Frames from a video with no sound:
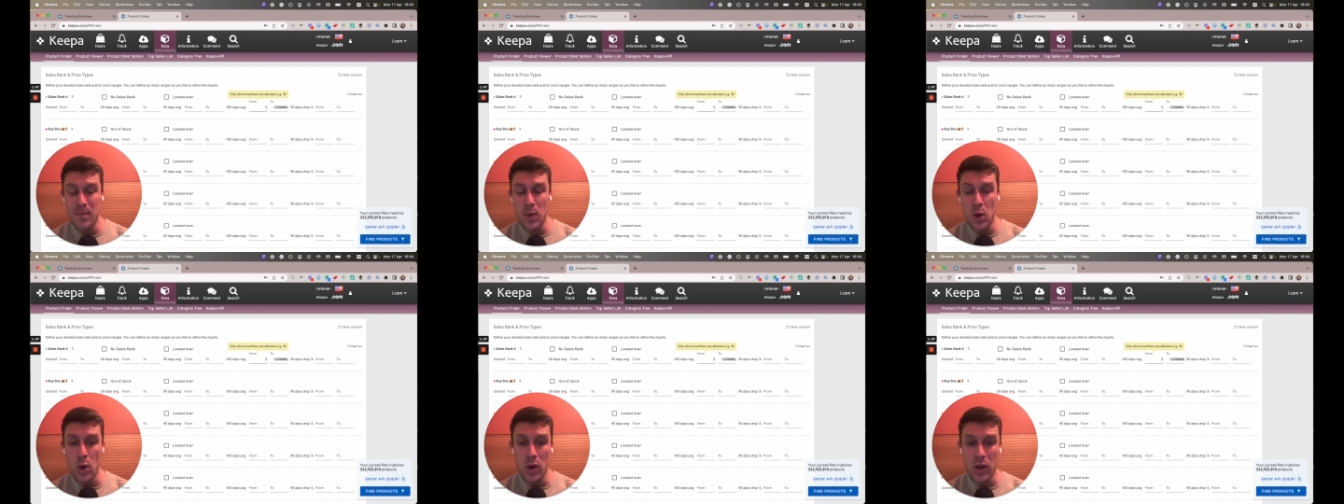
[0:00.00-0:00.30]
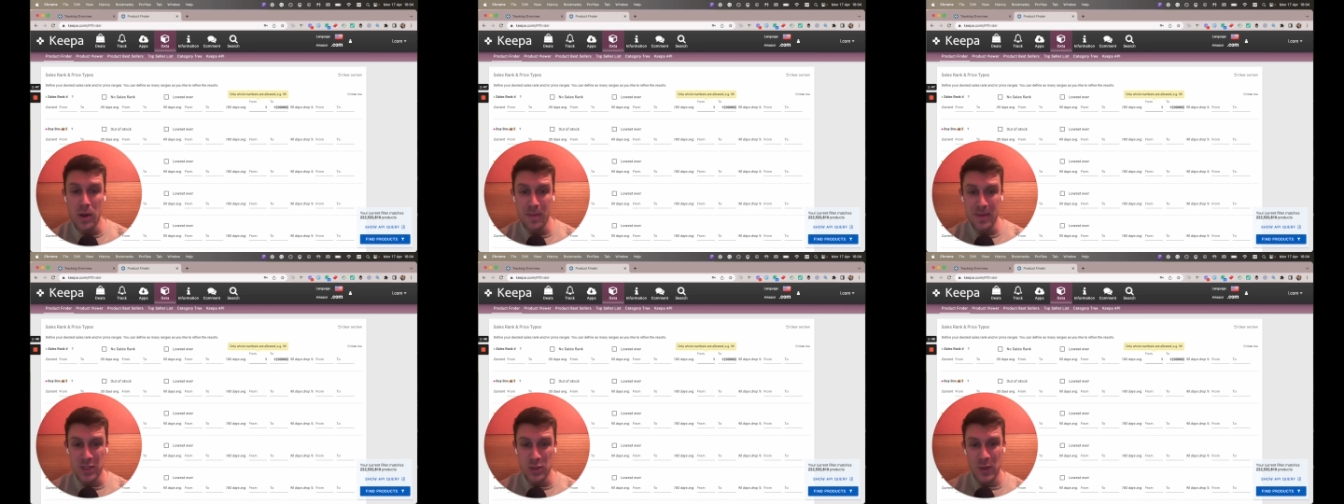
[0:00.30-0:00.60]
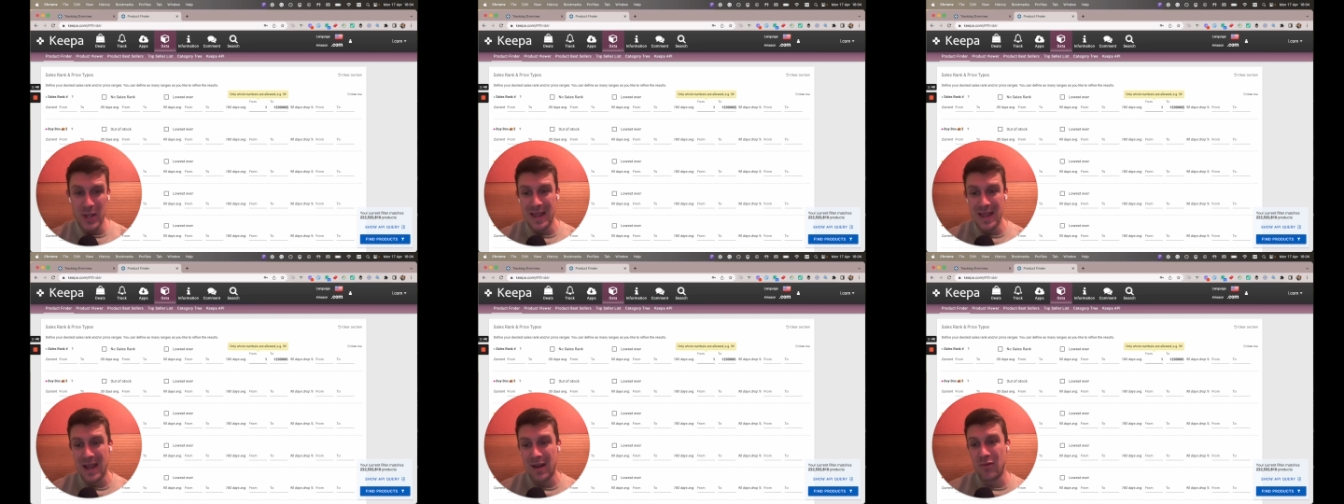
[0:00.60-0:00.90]
book
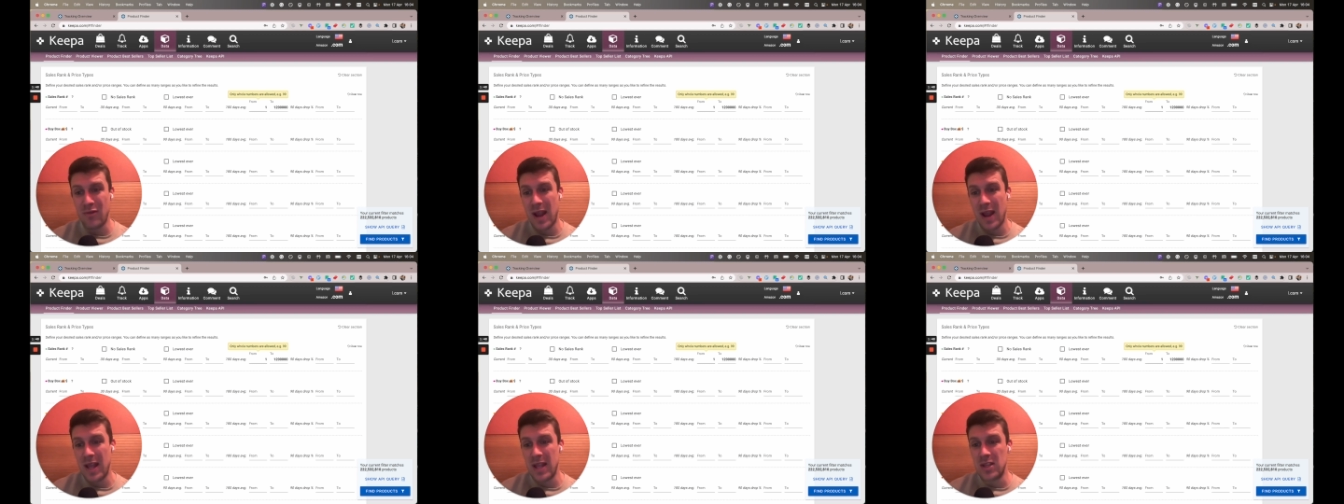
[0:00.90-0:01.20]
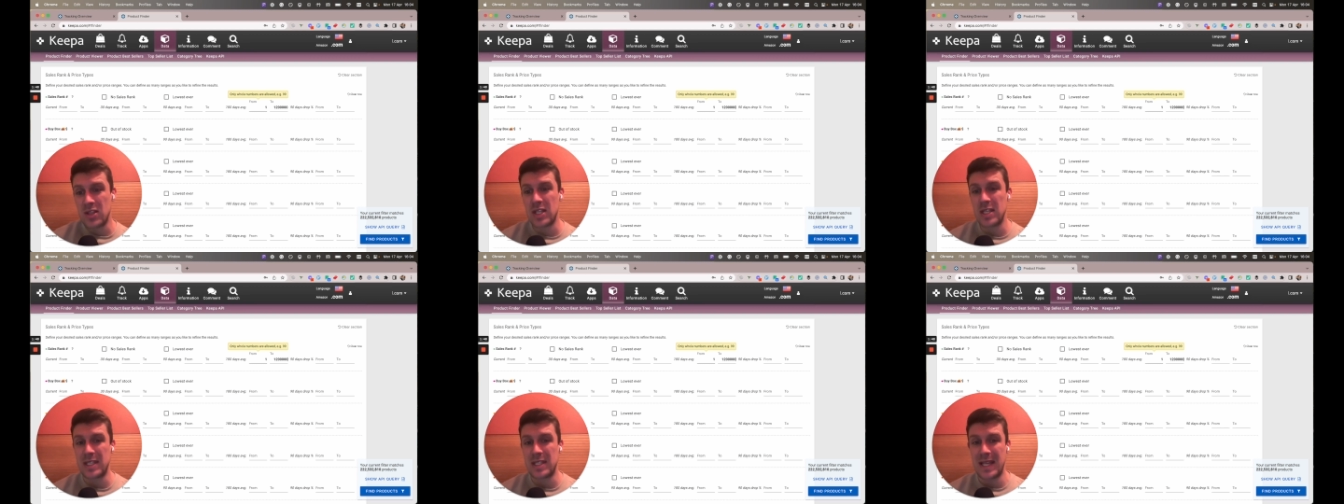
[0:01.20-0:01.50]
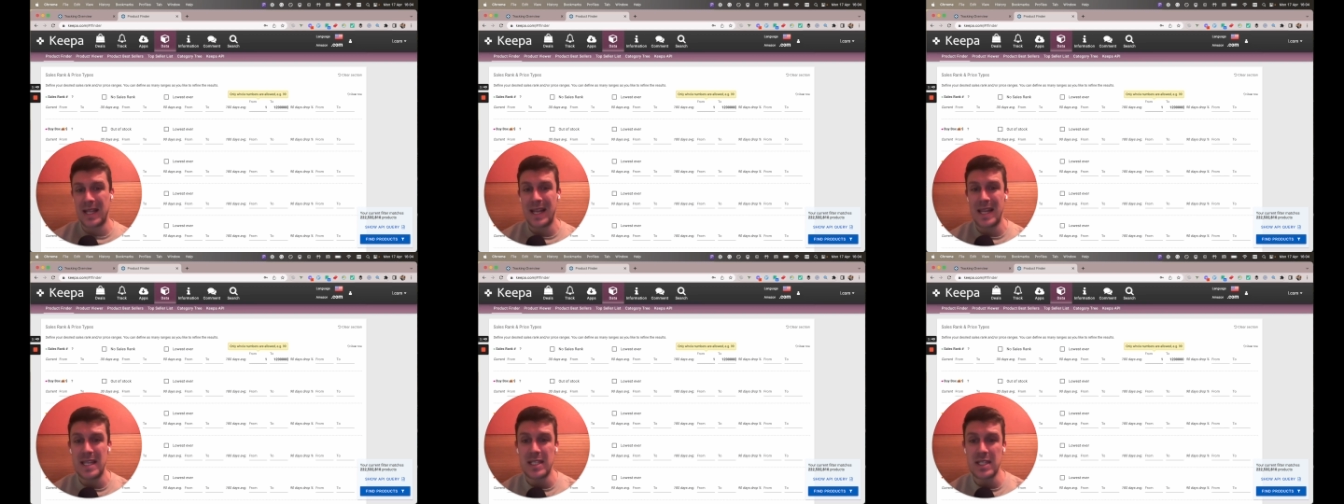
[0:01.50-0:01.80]
between that range is
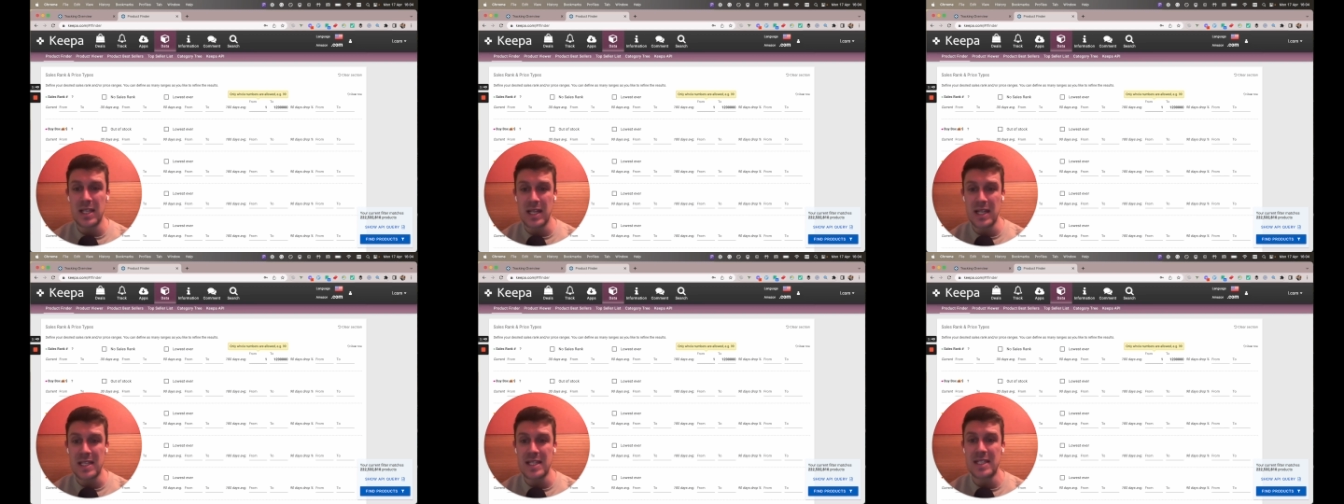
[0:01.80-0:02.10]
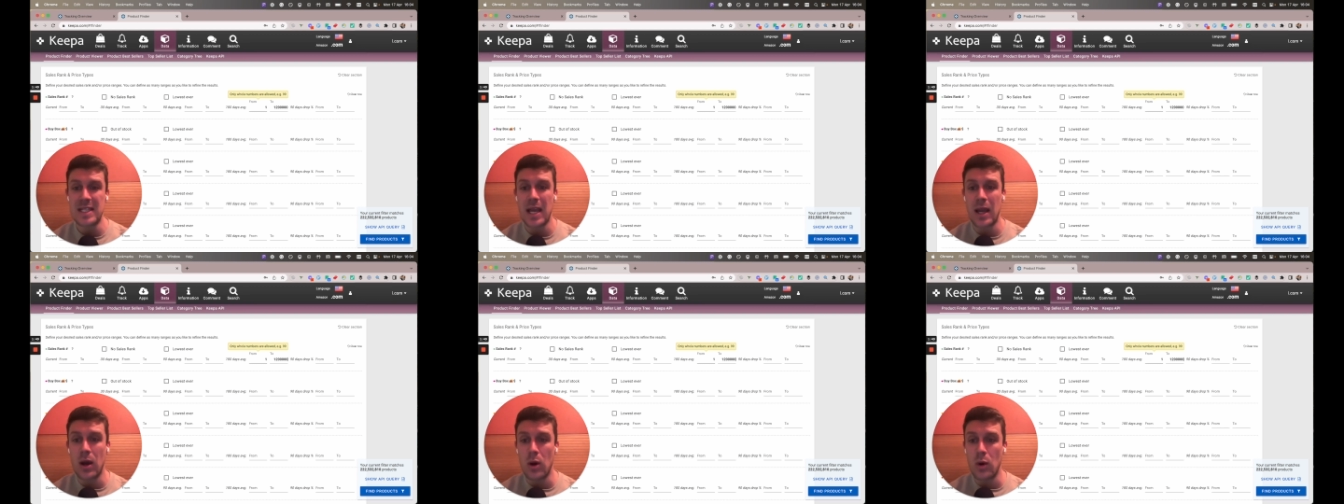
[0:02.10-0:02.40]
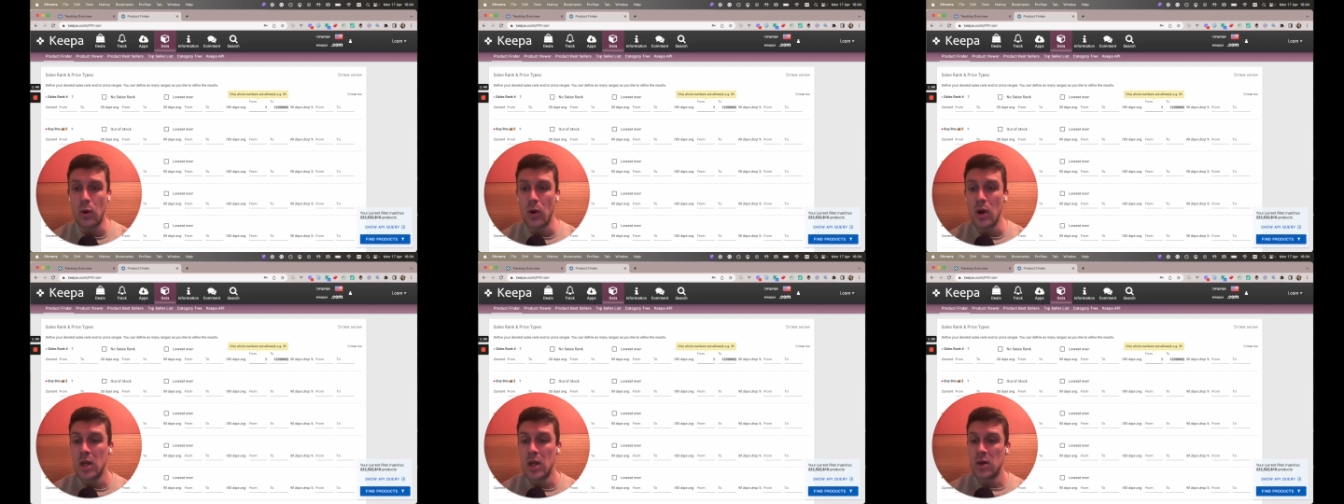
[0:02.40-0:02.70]
at least going to
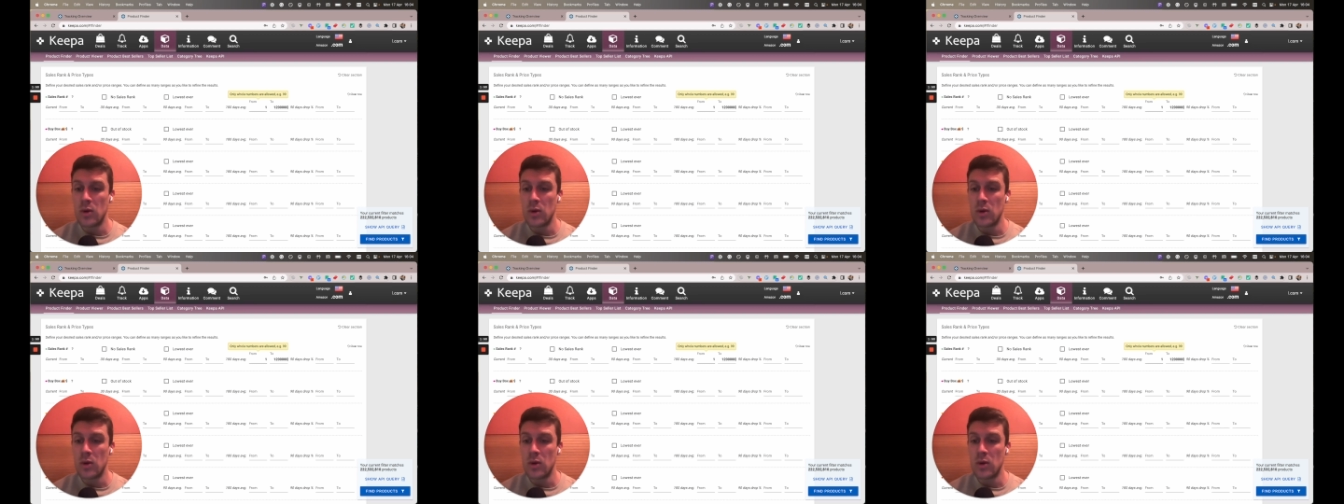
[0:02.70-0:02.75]
sell